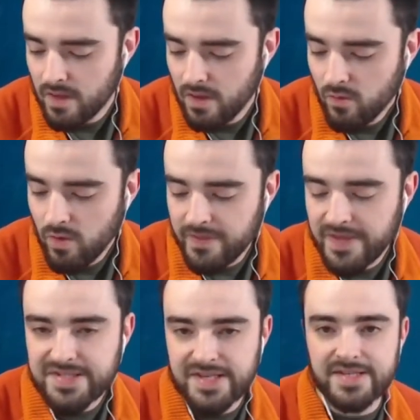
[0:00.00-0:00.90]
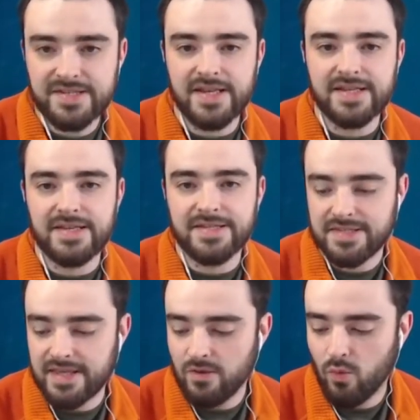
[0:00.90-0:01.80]
What this is it's
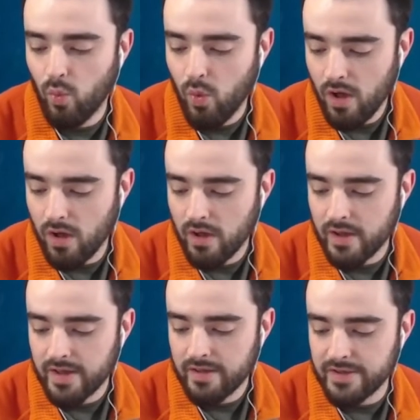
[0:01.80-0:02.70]
the work